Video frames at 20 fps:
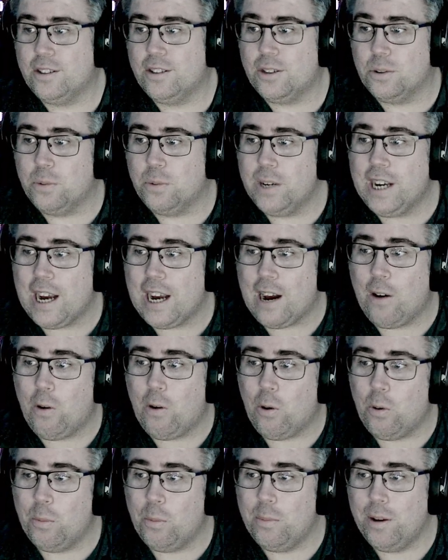So we got
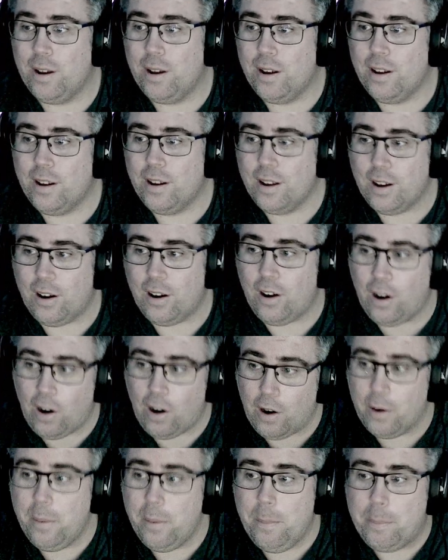home,
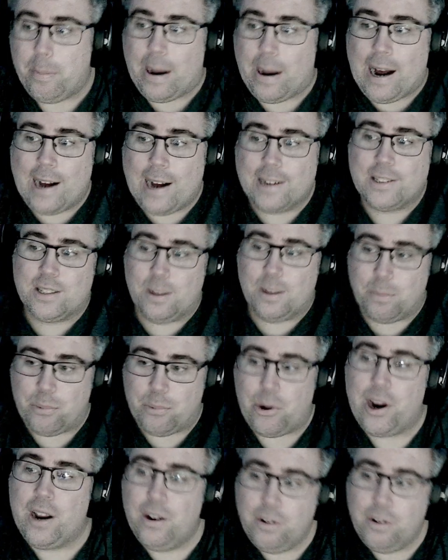unboxed a
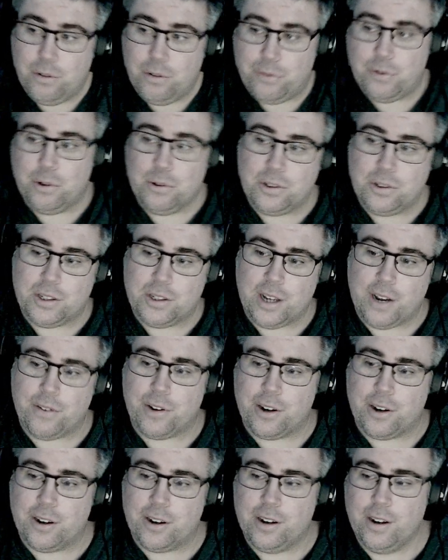brand new food saver.